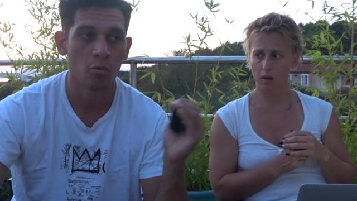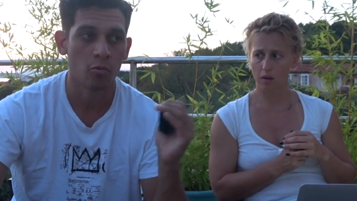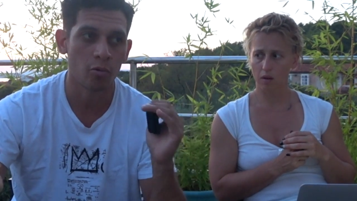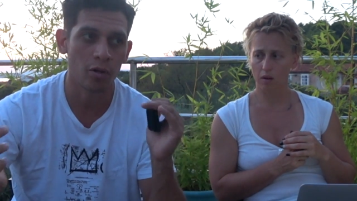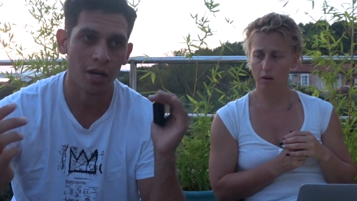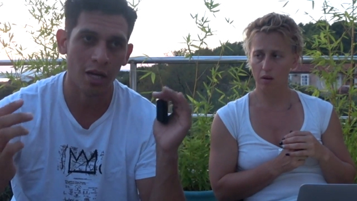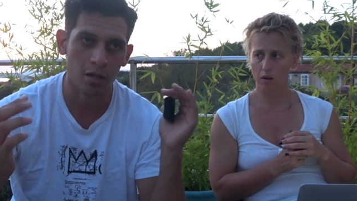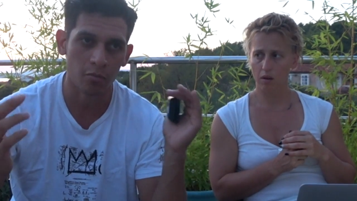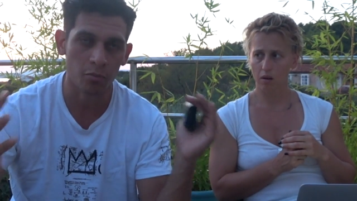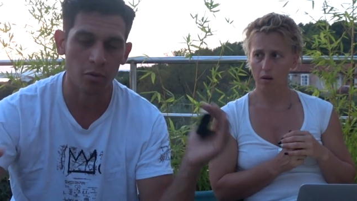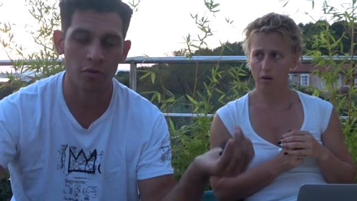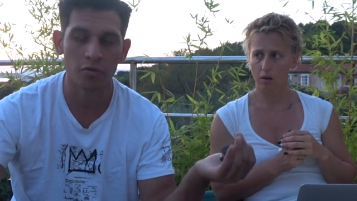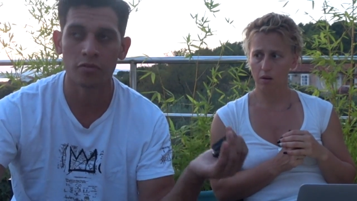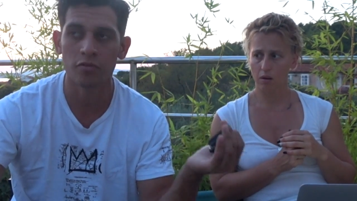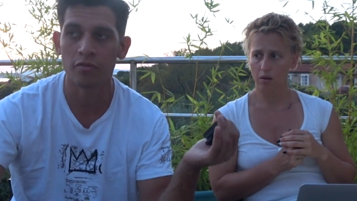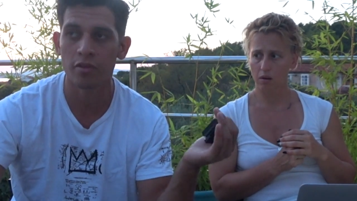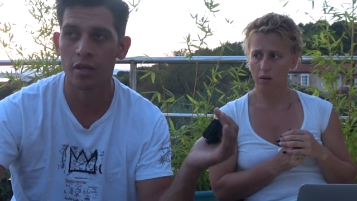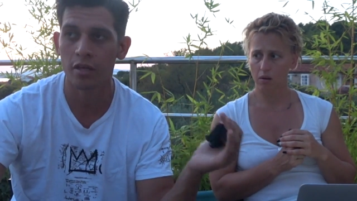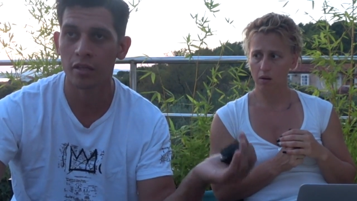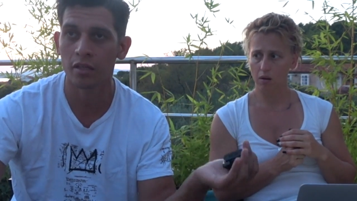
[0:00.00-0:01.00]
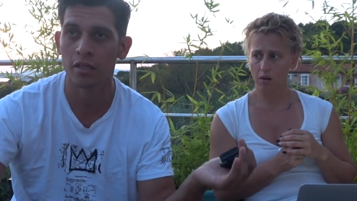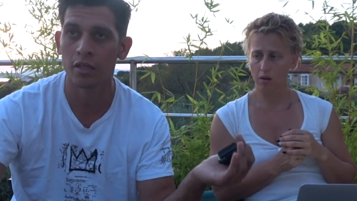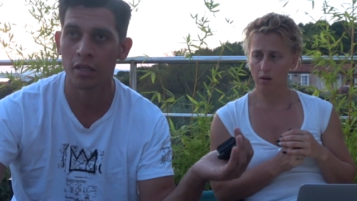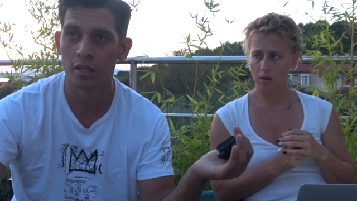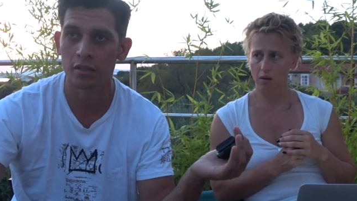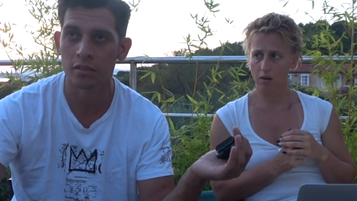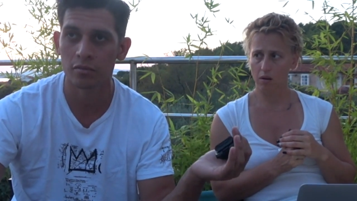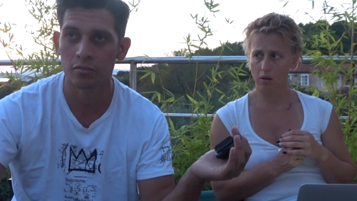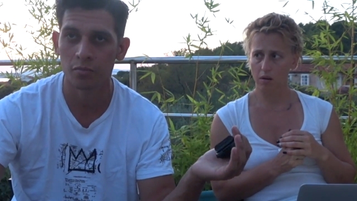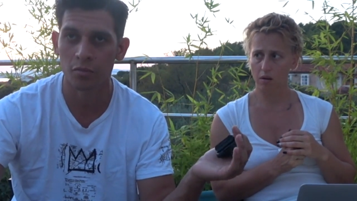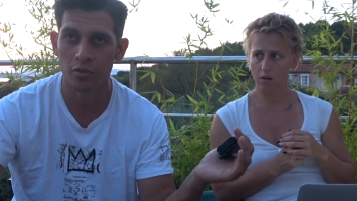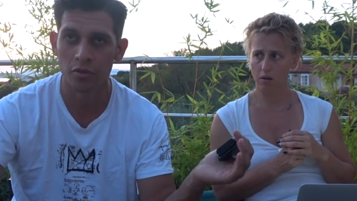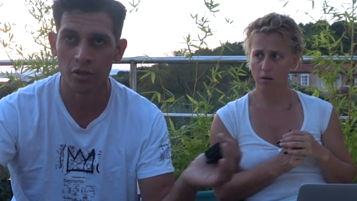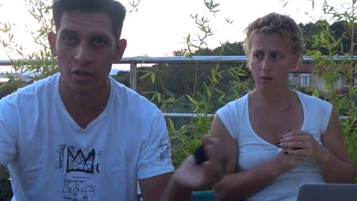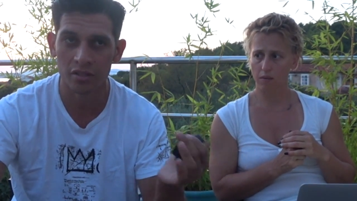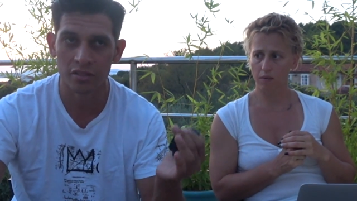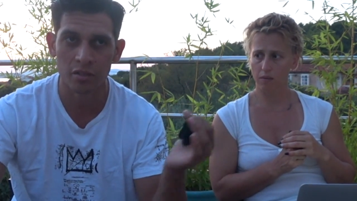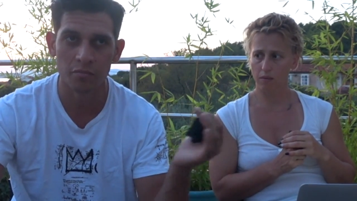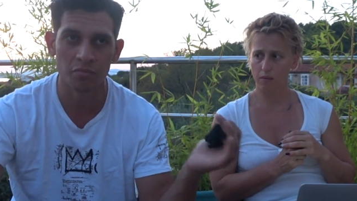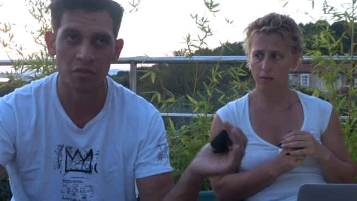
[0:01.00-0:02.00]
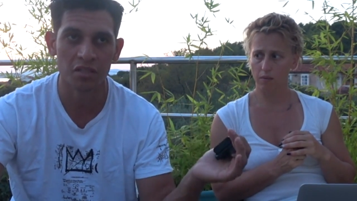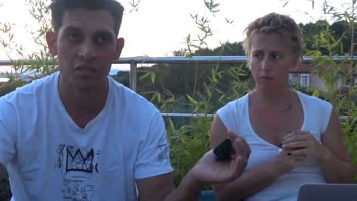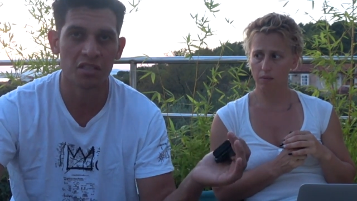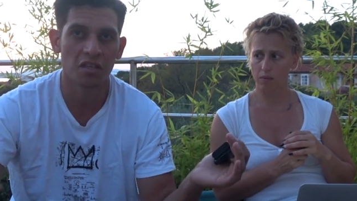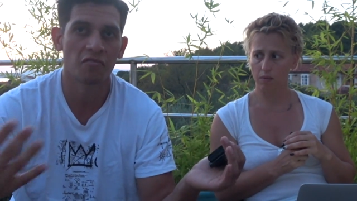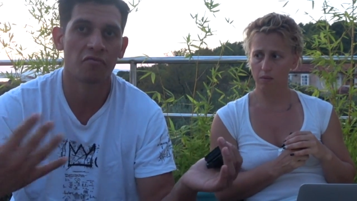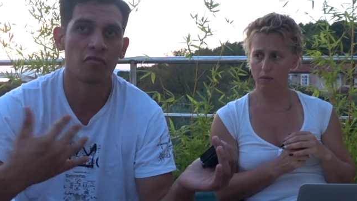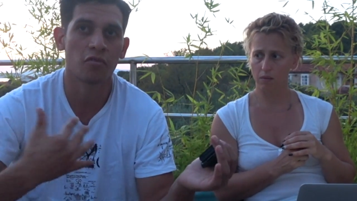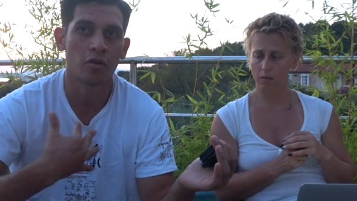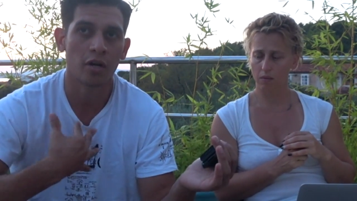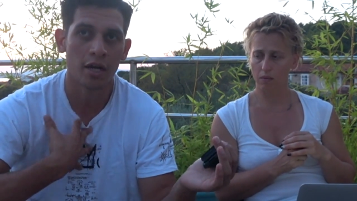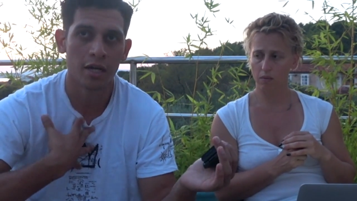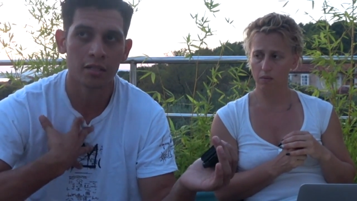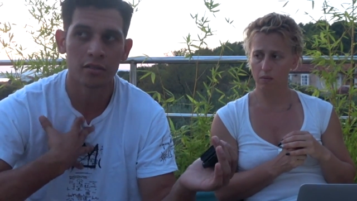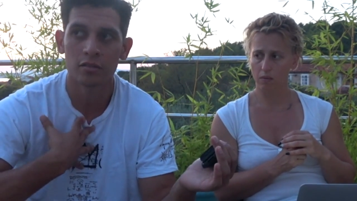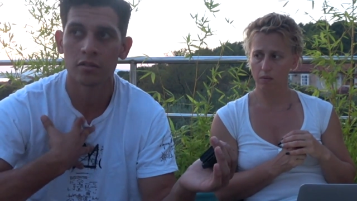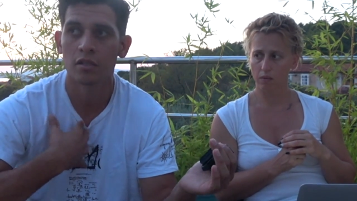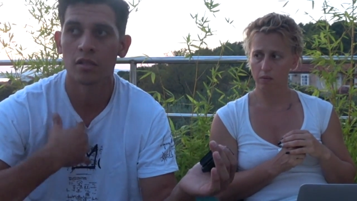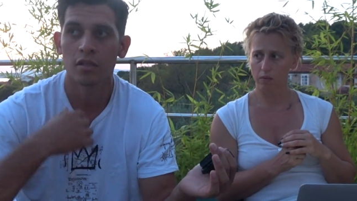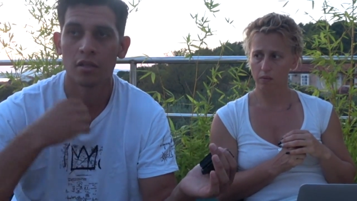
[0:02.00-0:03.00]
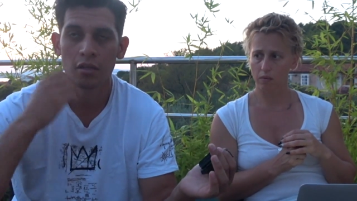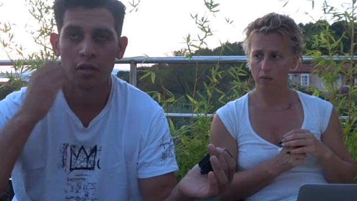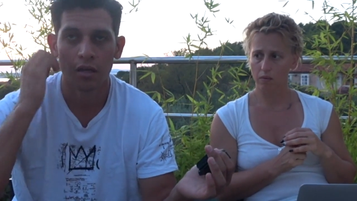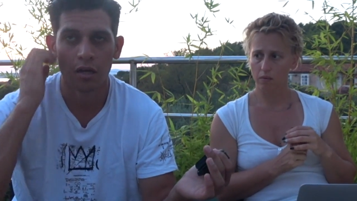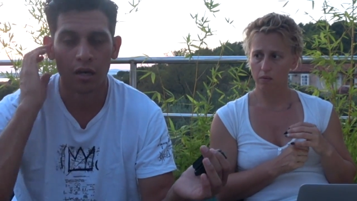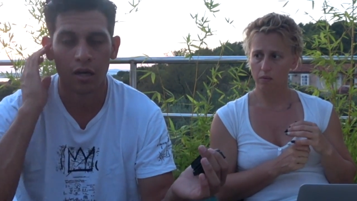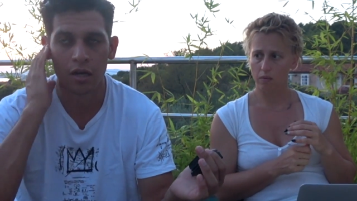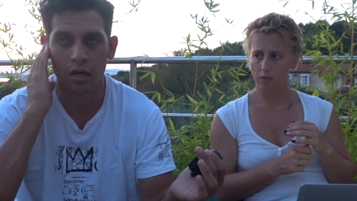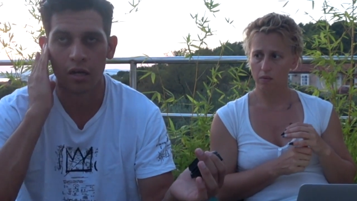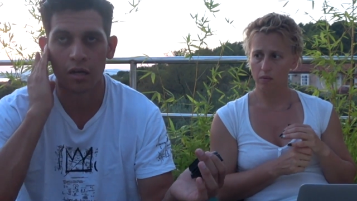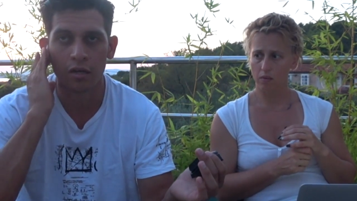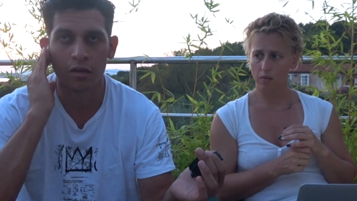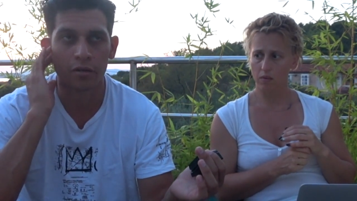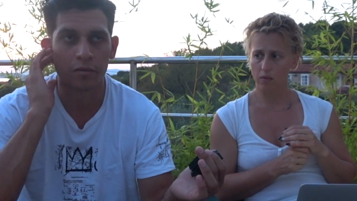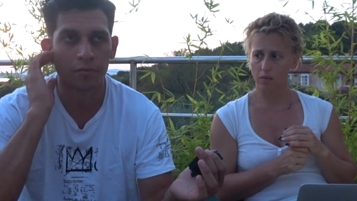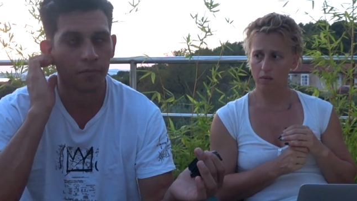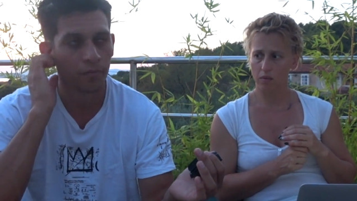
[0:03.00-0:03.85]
Speaker 1: we like both of the ideas, but there are some things that for us uh,